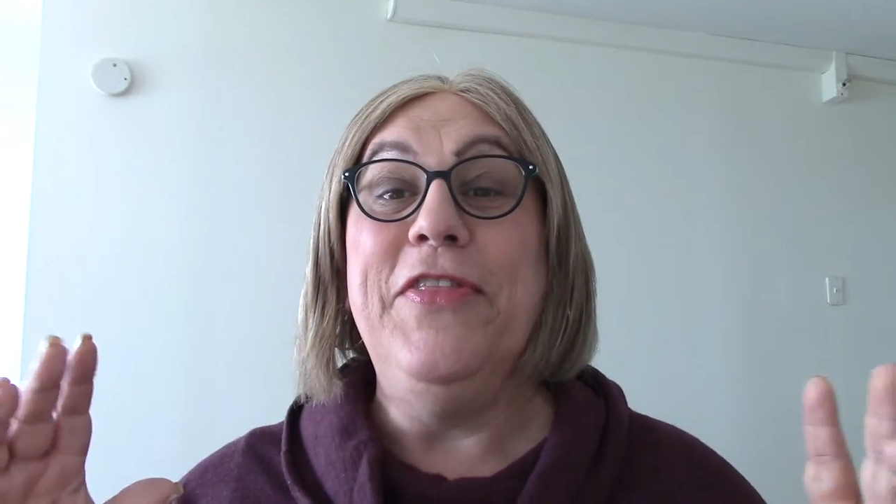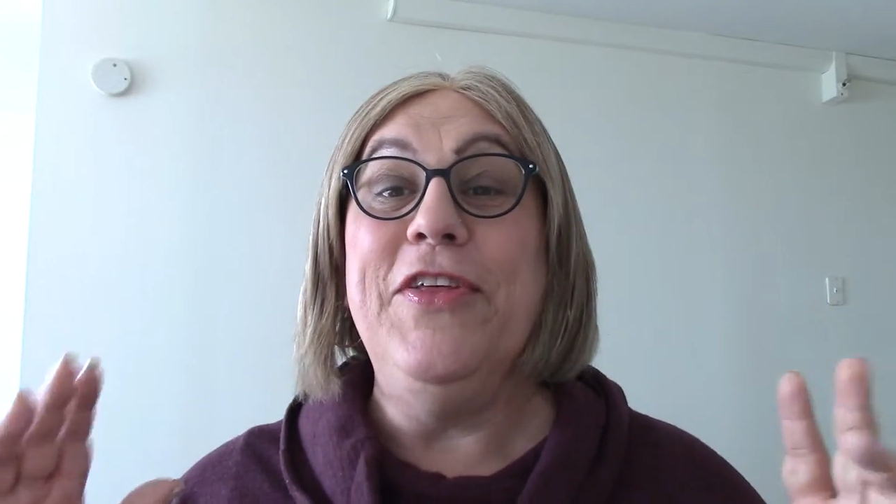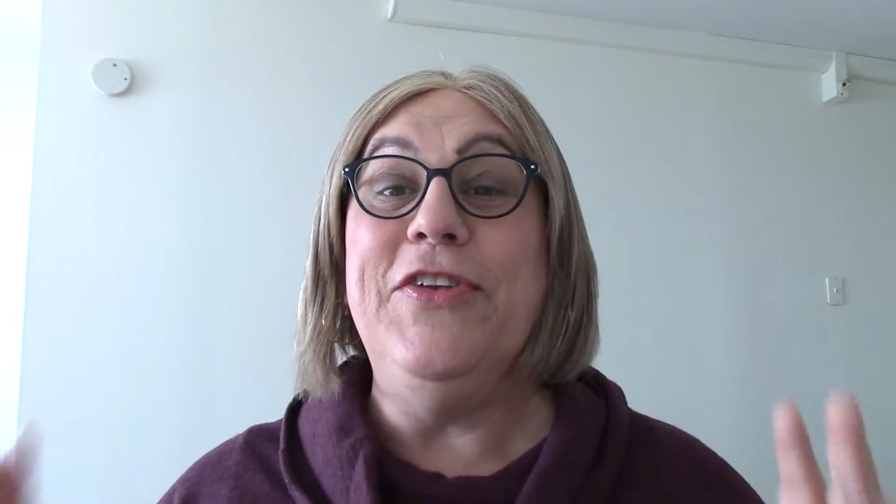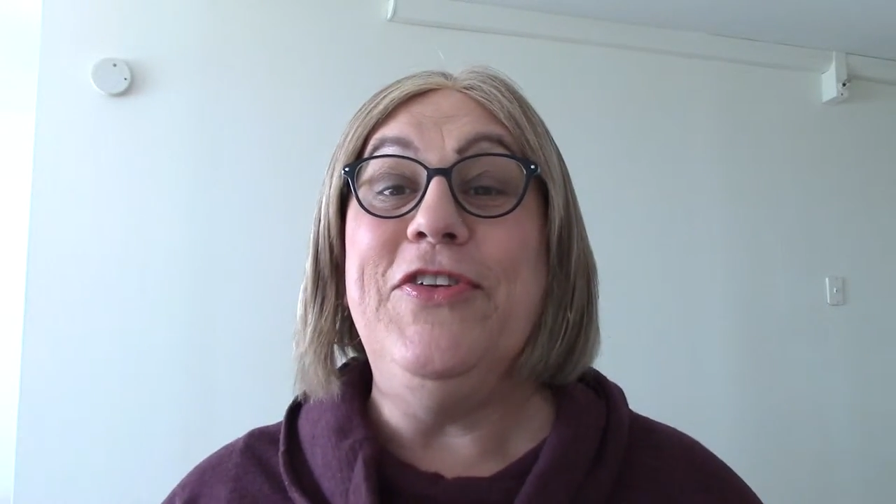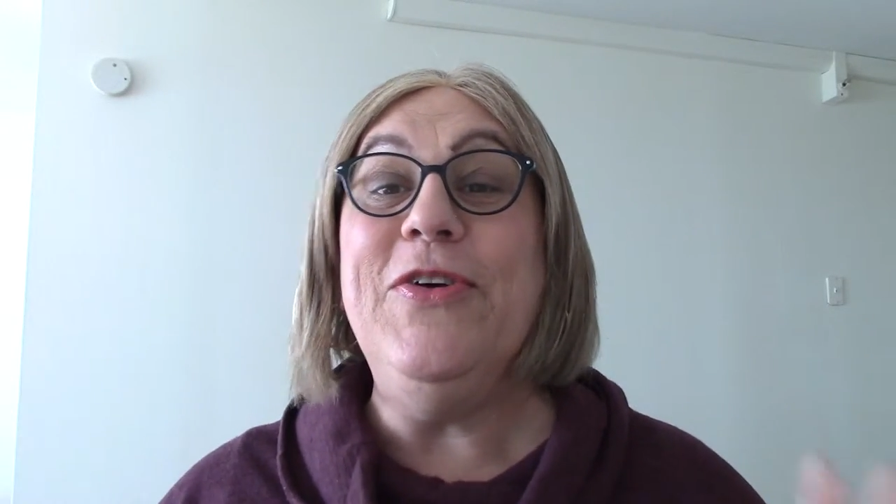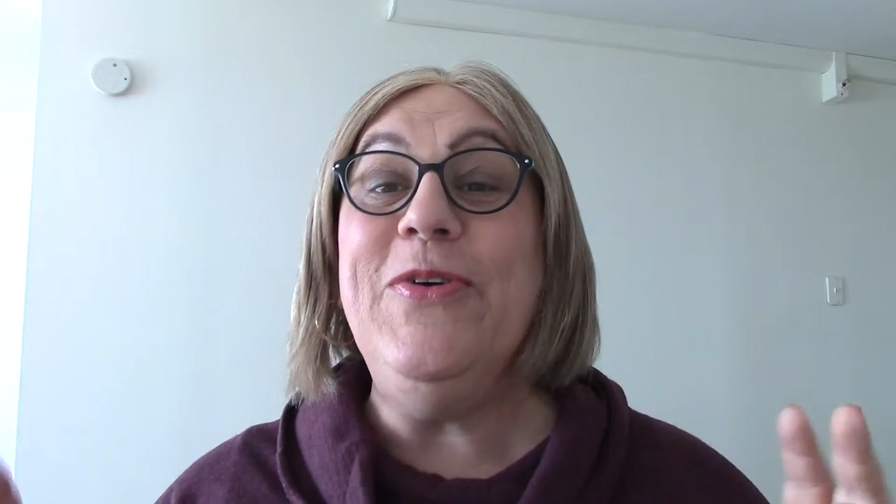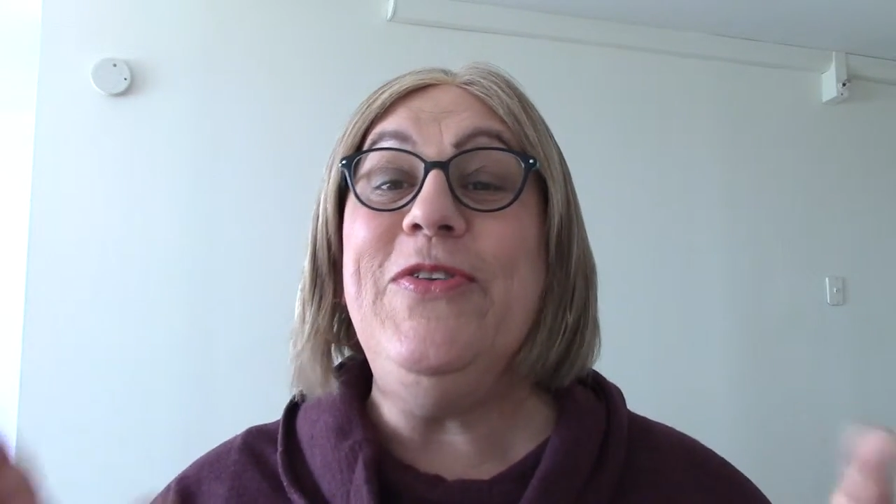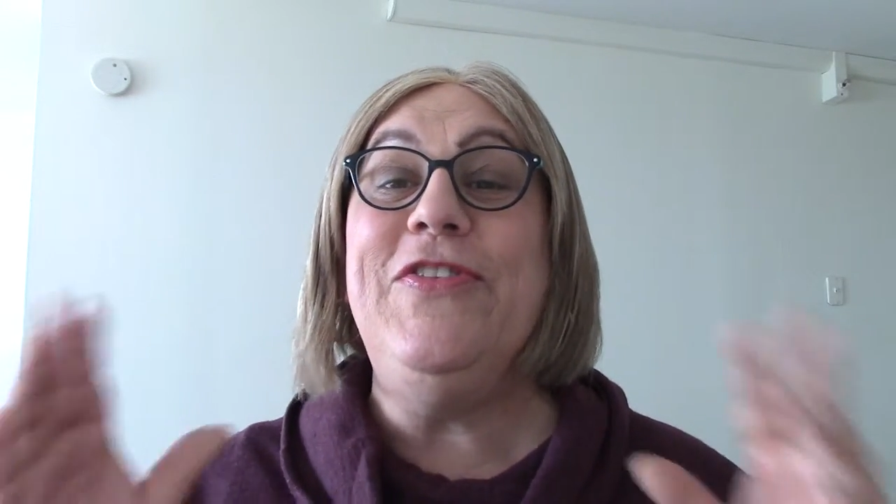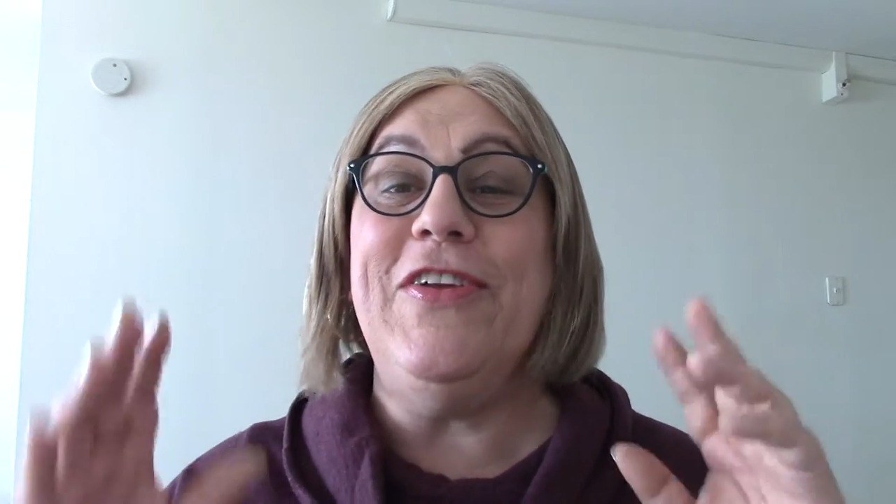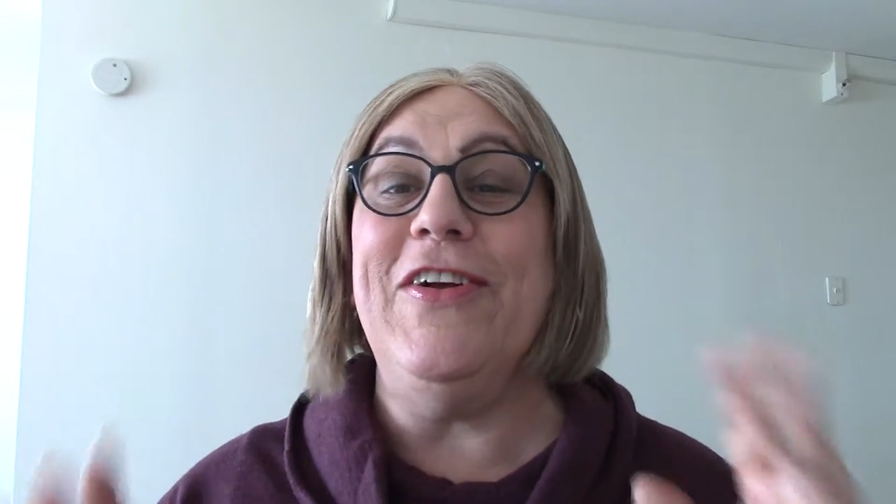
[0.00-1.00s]
the
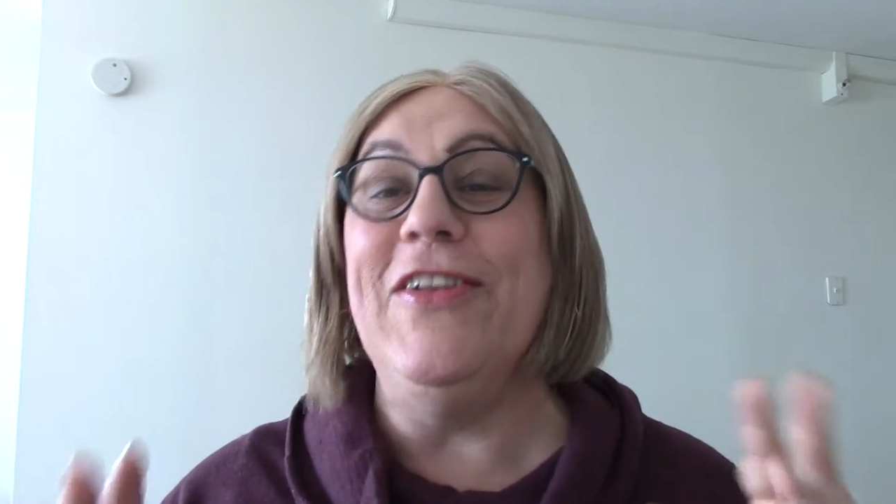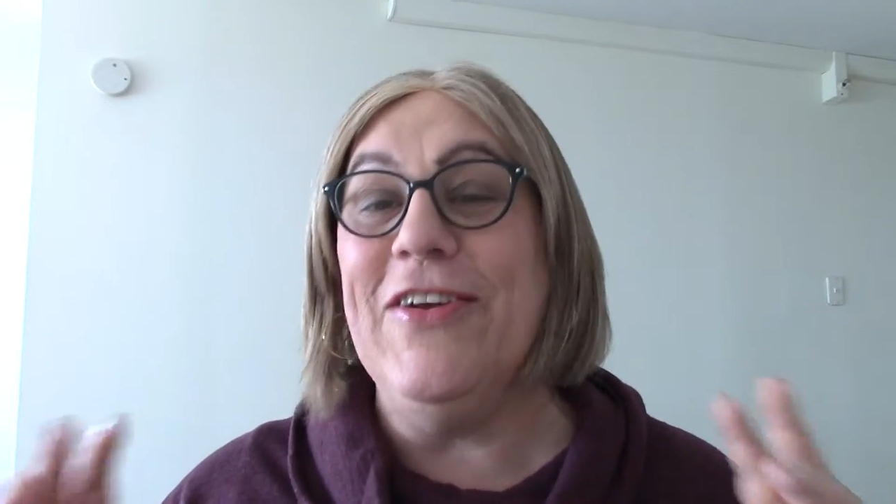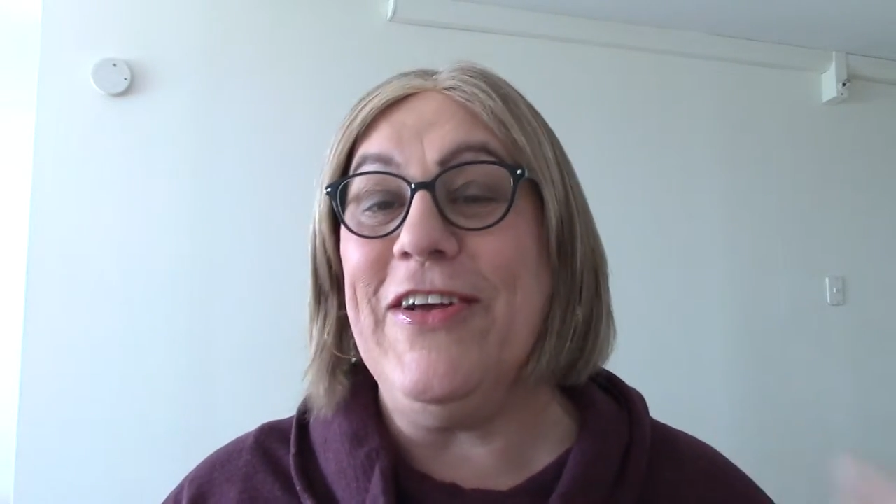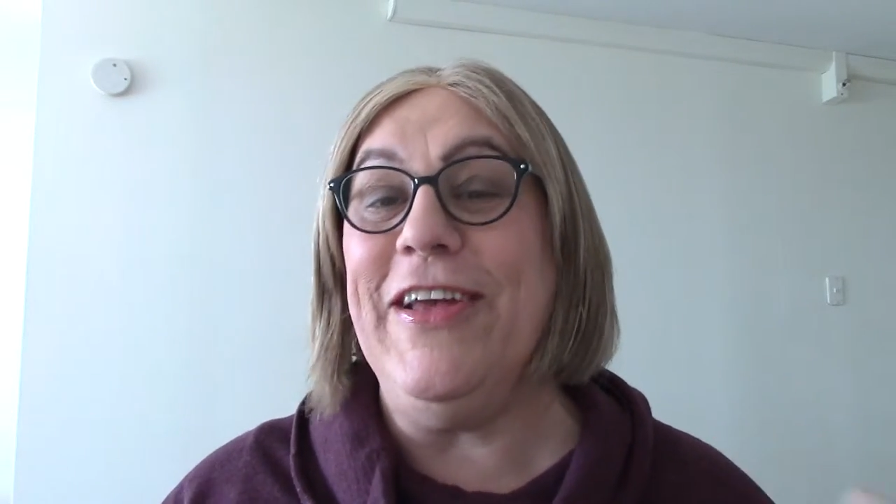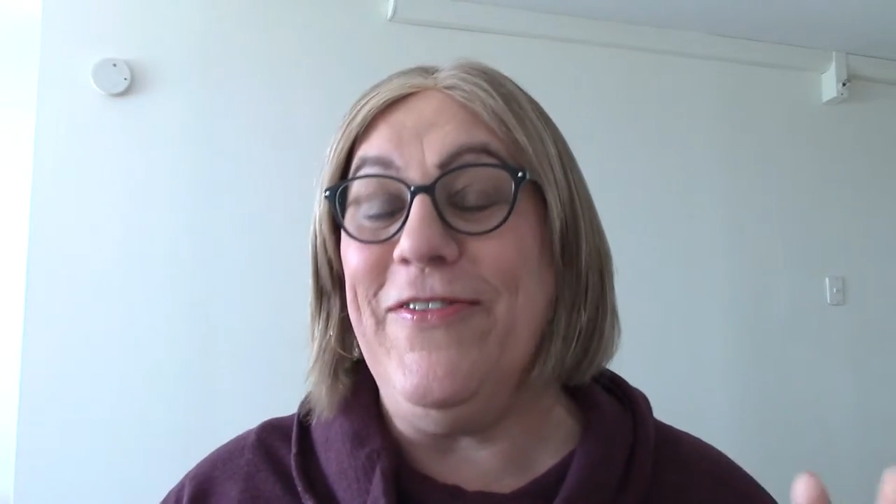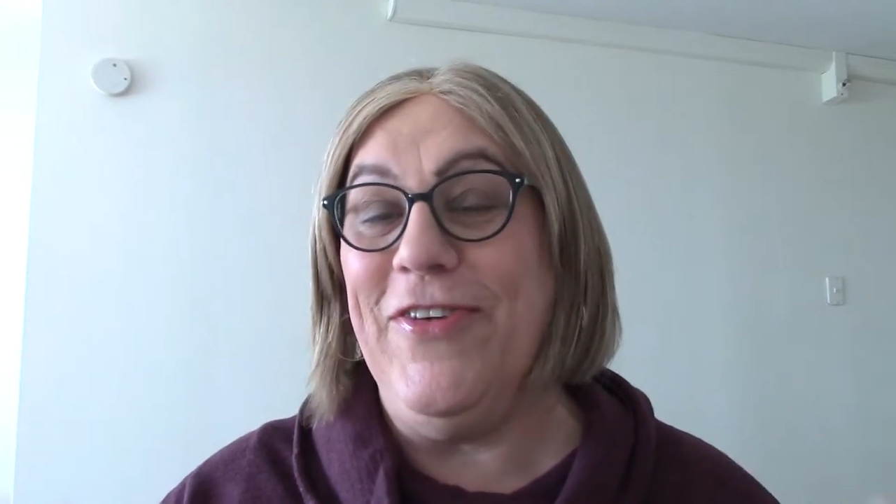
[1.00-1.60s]
dudes that are looking